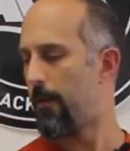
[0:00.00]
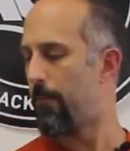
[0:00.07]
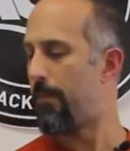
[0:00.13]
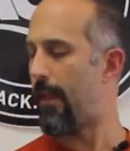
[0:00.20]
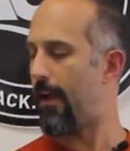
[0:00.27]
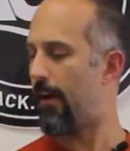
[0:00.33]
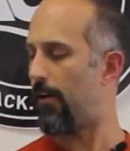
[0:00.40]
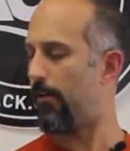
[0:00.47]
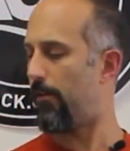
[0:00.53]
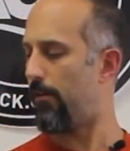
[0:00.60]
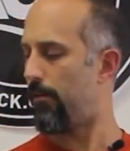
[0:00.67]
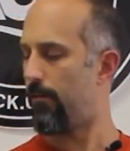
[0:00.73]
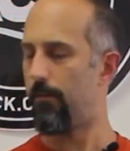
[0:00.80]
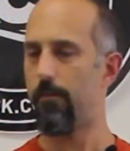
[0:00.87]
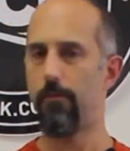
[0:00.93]
Now,
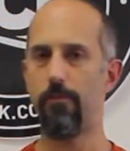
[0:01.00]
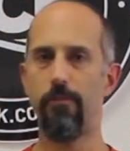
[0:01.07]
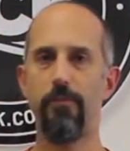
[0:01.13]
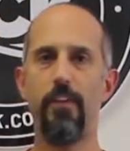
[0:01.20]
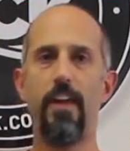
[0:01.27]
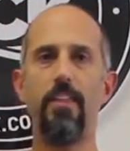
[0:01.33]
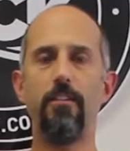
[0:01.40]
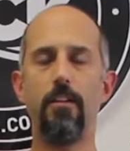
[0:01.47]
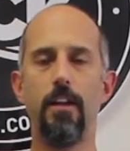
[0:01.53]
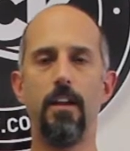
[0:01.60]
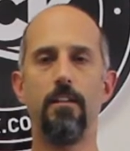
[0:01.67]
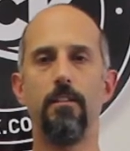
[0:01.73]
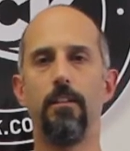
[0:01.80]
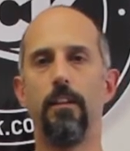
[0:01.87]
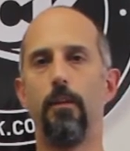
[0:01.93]
feather
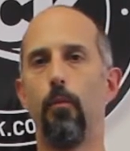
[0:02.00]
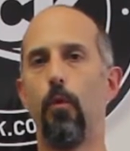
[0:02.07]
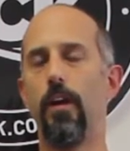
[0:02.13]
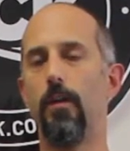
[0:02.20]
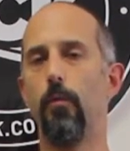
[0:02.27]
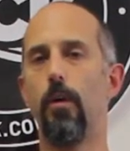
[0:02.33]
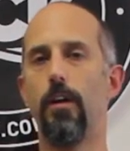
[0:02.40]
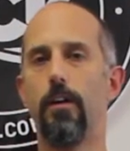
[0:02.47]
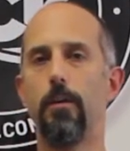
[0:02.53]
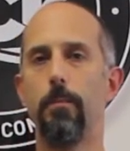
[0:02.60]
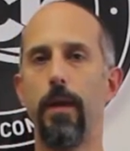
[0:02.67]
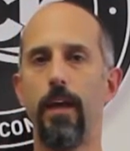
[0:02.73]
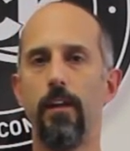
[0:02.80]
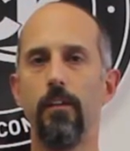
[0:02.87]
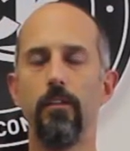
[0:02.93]
angle in whitewater
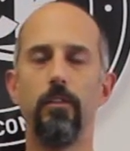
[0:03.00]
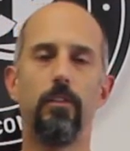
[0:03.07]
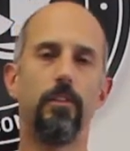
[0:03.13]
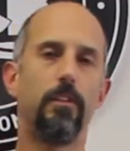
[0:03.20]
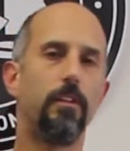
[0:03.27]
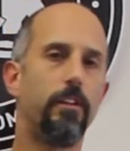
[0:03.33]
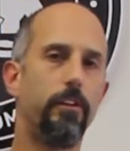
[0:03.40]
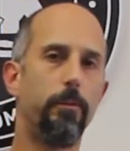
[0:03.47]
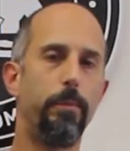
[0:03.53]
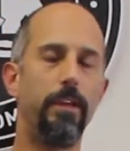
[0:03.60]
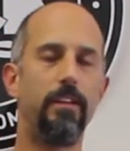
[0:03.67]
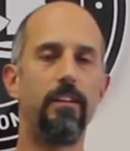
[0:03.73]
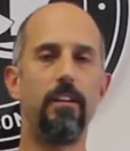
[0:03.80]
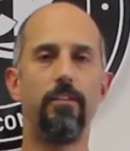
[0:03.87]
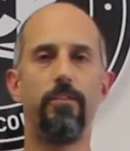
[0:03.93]
paddles is a little
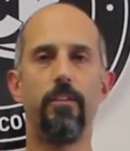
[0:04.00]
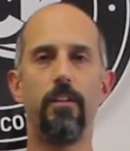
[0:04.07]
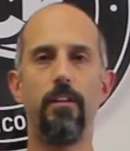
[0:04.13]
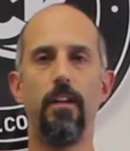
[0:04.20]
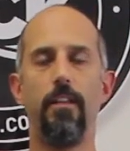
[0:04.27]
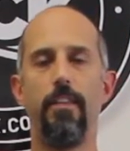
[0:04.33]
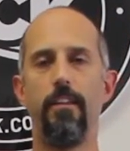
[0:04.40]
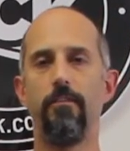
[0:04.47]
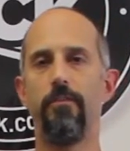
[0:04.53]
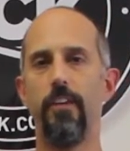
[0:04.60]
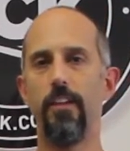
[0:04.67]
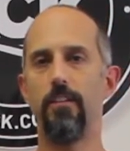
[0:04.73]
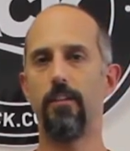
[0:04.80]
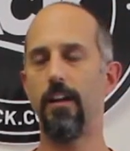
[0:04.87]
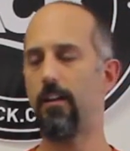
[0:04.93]
bit different than
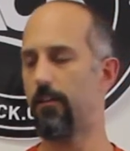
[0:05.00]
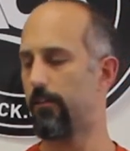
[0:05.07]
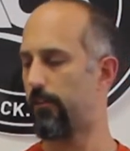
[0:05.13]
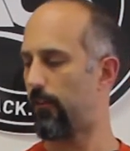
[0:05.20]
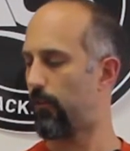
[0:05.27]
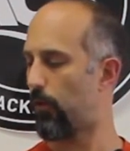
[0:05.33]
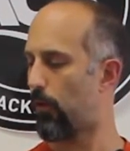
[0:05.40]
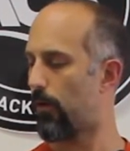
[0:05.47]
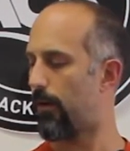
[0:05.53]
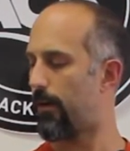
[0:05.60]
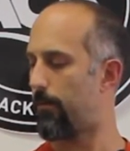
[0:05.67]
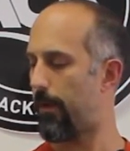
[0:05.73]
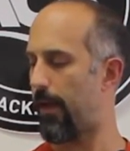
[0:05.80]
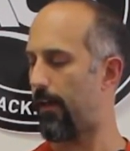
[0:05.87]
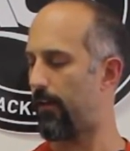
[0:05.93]
feather angles in
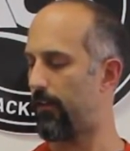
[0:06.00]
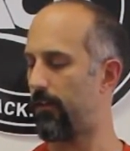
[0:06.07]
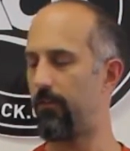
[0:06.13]
touring paddles.